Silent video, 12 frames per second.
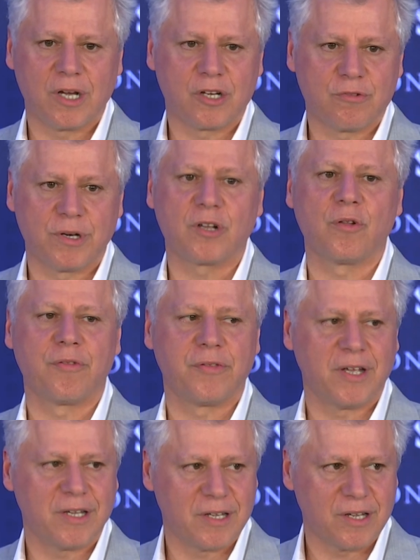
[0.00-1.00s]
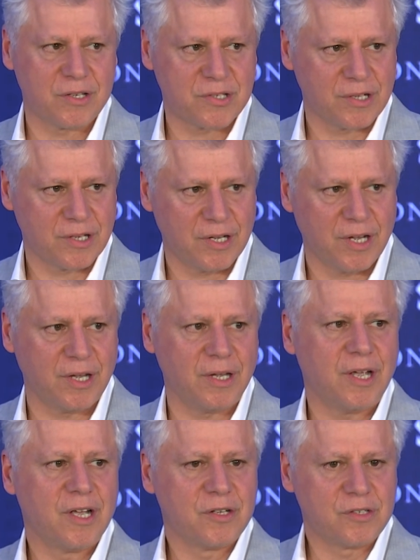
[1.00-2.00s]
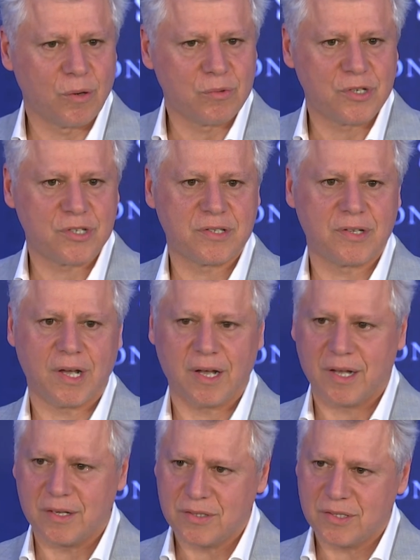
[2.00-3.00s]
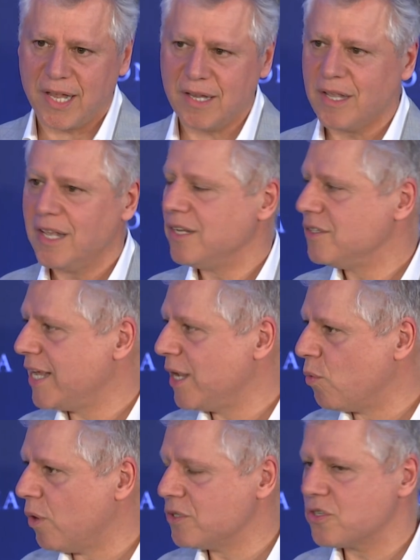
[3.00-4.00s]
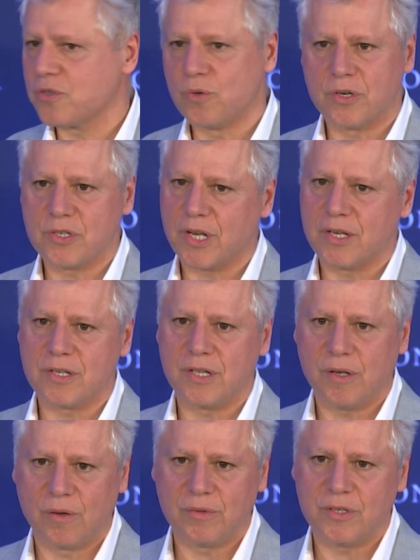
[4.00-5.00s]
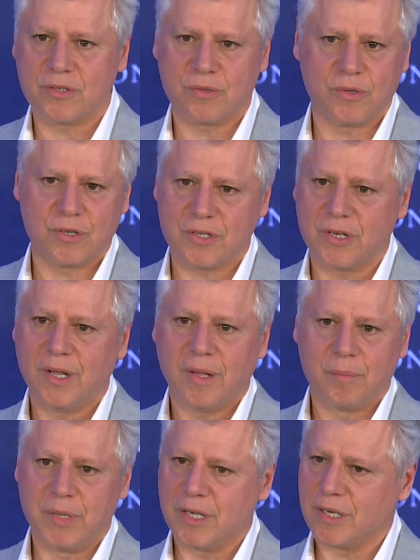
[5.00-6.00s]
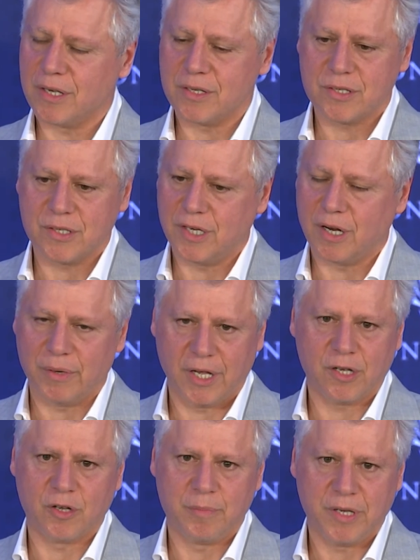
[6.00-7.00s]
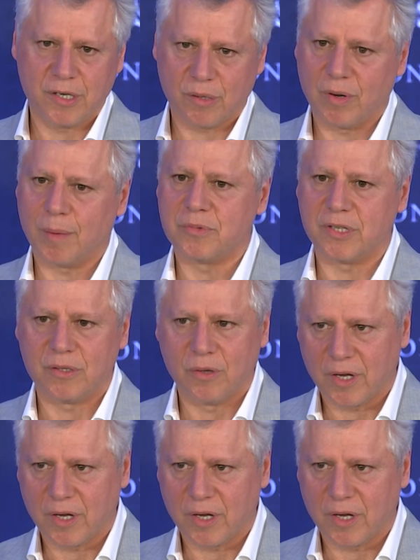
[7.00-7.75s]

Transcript: critical thinking is the key. Don't just take one source as the only source because, it could be corrupted.